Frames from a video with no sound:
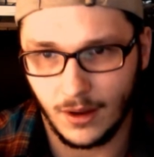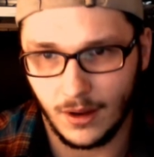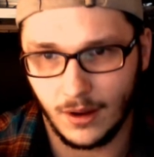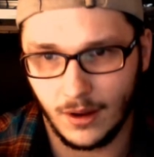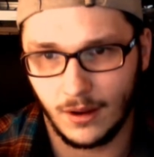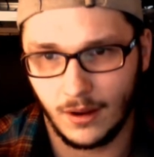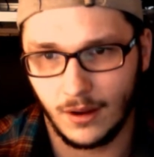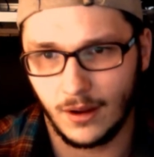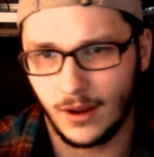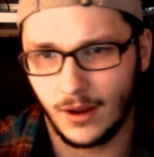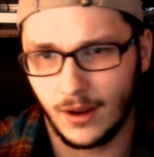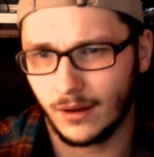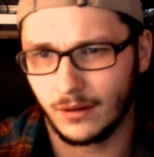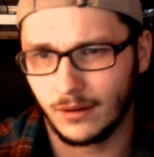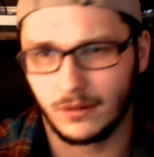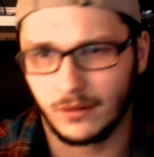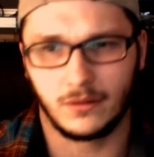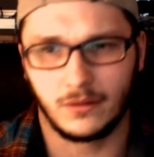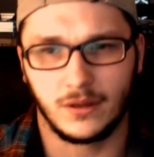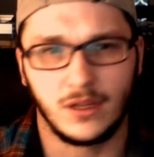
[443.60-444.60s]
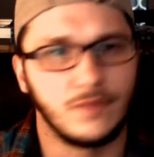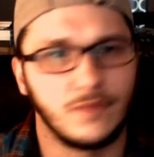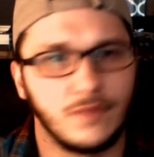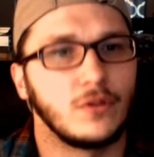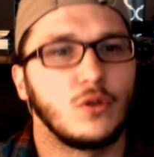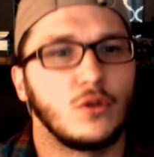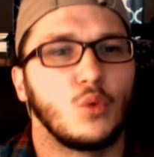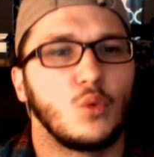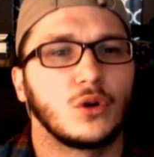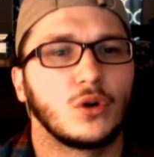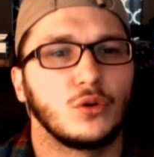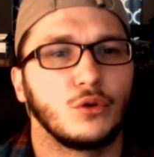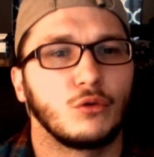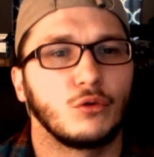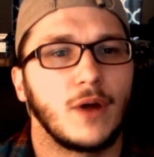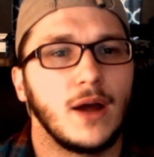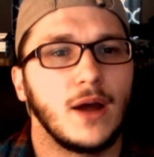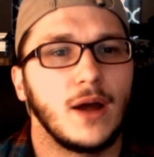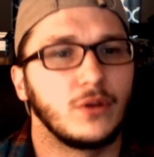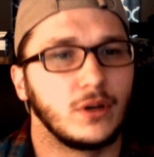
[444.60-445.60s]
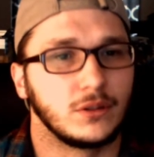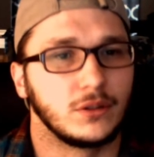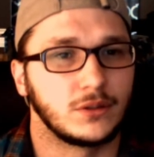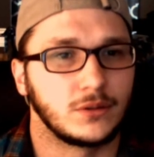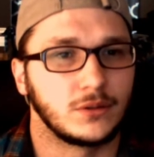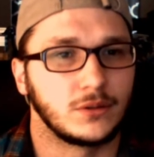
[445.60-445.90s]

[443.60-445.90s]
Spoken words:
and even the world around us?